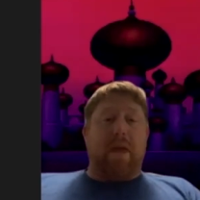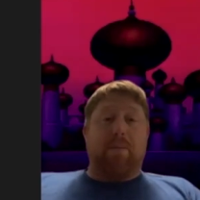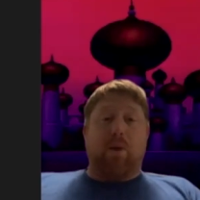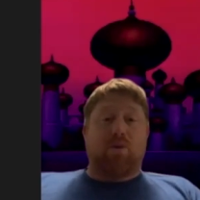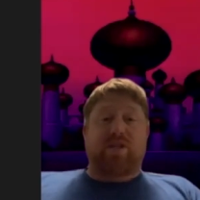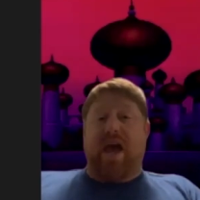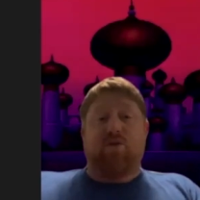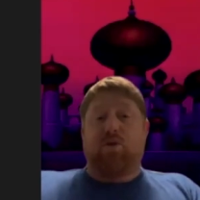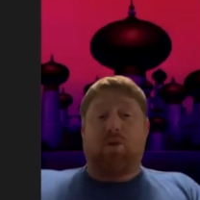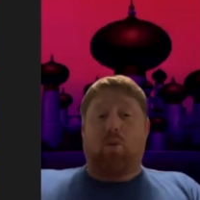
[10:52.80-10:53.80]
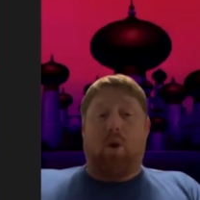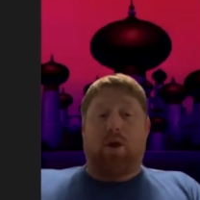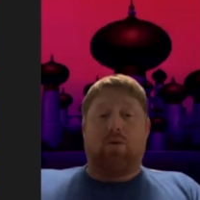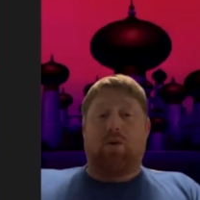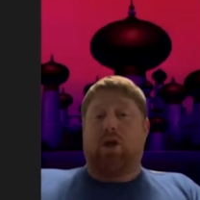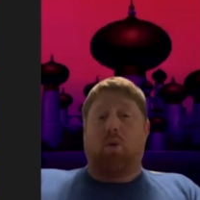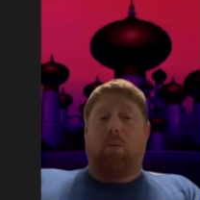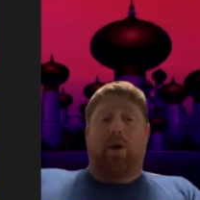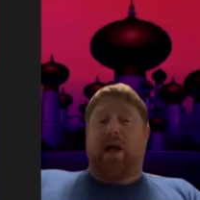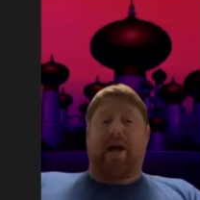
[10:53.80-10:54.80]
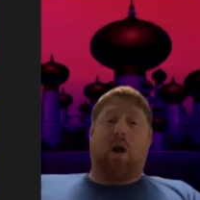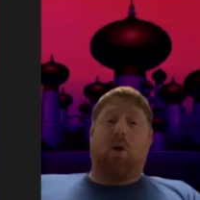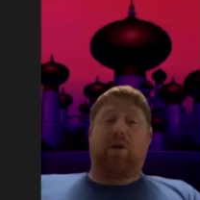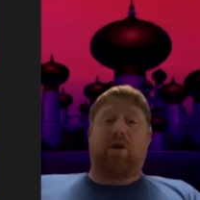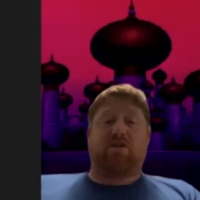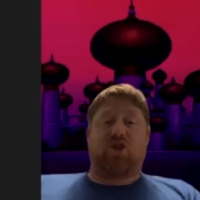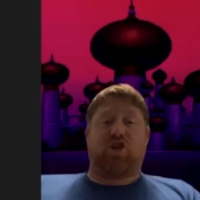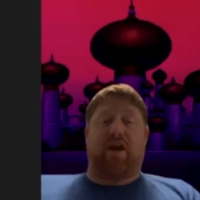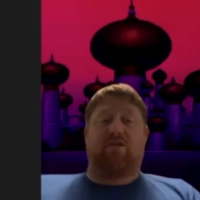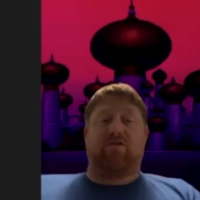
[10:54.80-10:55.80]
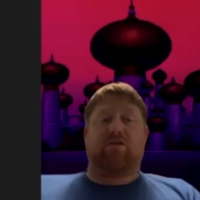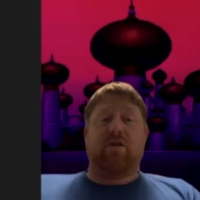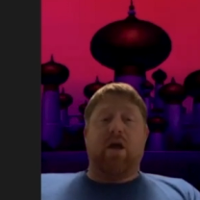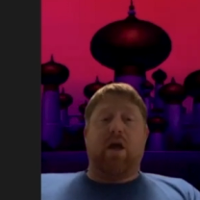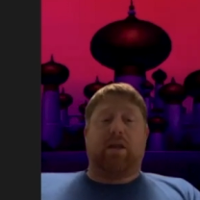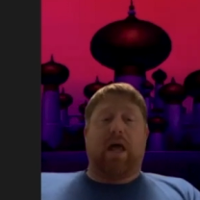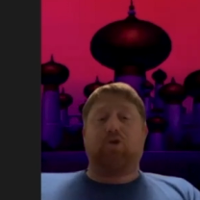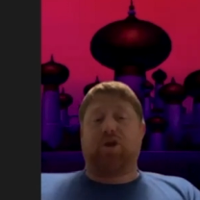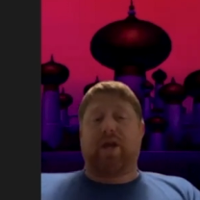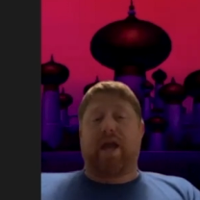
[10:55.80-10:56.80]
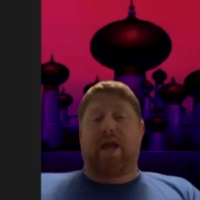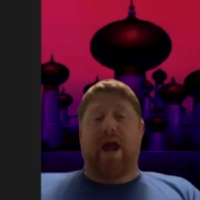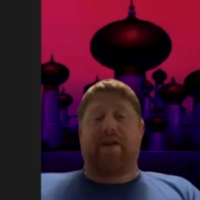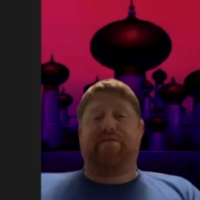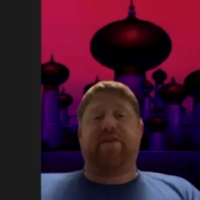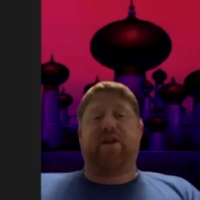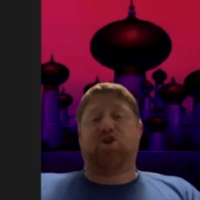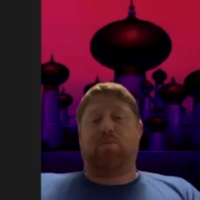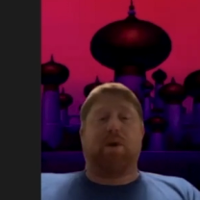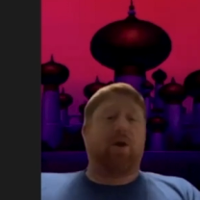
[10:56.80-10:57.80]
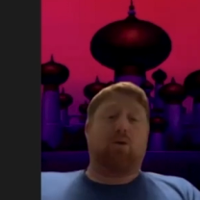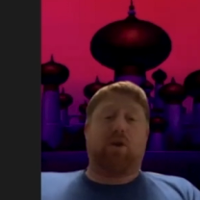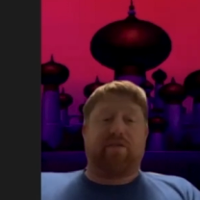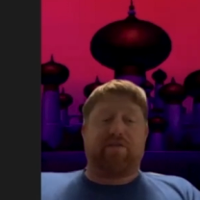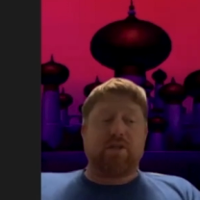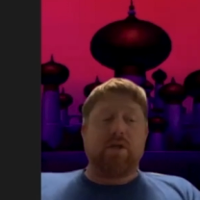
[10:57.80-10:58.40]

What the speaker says: it was heavier than what you can normally lock out because the chains allowed you to kind of finish a bigger lift.